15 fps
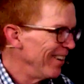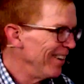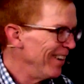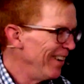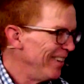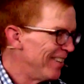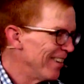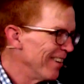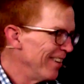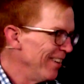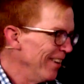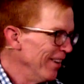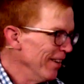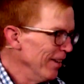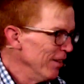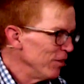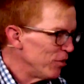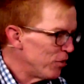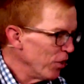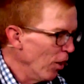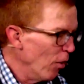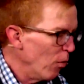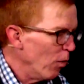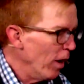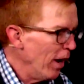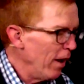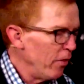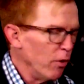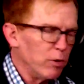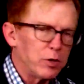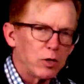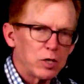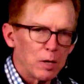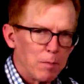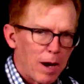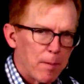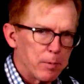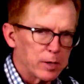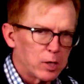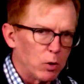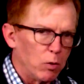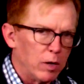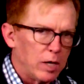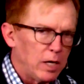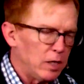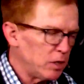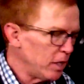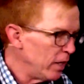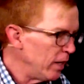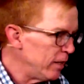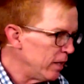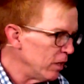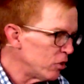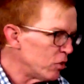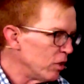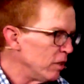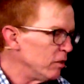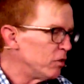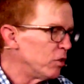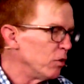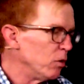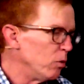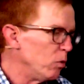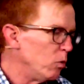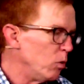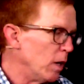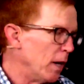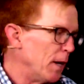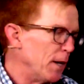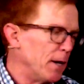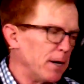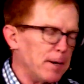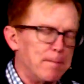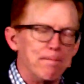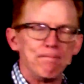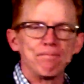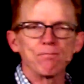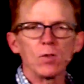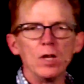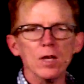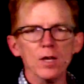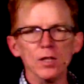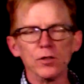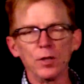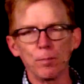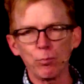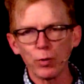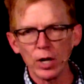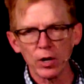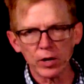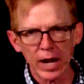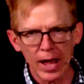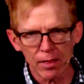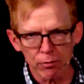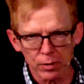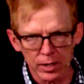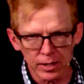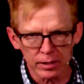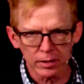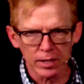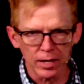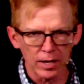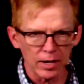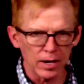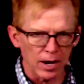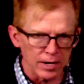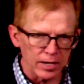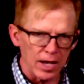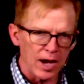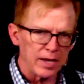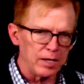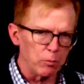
right. So those are some opportunities in addition to the prayer gathering online